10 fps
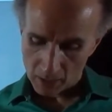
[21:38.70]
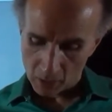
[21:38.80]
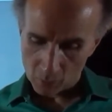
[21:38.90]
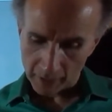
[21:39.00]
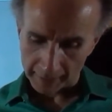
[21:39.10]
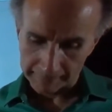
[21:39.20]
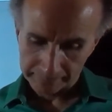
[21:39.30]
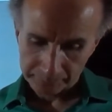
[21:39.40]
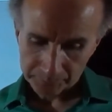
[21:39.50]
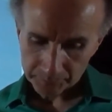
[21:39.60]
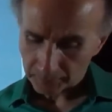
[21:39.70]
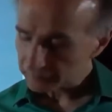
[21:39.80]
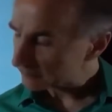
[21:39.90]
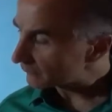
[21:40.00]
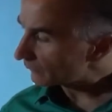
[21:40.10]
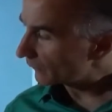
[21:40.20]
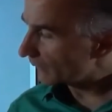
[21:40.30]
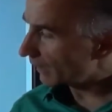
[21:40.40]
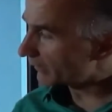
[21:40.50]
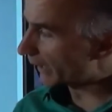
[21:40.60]
Okay,
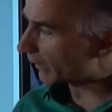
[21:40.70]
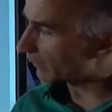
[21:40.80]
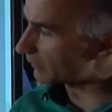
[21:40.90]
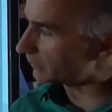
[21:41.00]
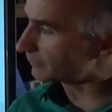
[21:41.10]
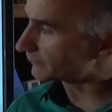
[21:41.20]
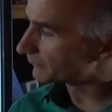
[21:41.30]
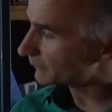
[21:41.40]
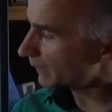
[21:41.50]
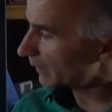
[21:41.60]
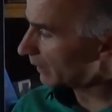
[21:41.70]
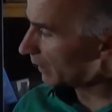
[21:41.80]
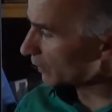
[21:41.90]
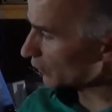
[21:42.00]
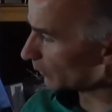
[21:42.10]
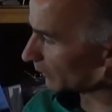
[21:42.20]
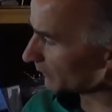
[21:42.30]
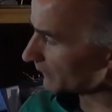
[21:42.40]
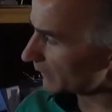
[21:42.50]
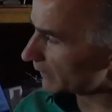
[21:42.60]
now, so what we
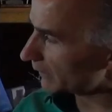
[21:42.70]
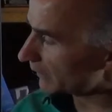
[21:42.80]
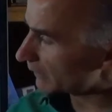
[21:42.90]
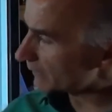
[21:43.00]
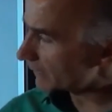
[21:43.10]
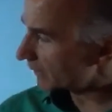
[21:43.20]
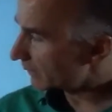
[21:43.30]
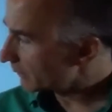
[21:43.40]
see in this